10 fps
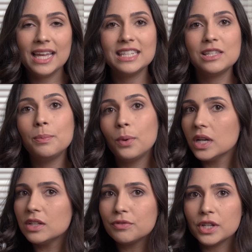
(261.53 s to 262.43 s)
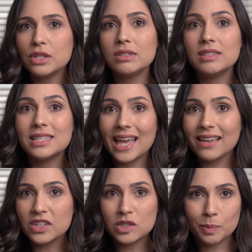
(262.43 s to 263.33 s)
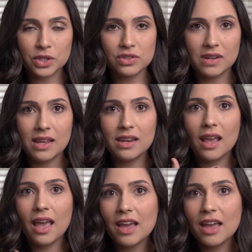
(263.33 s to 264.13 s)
it's important for you to tag this person in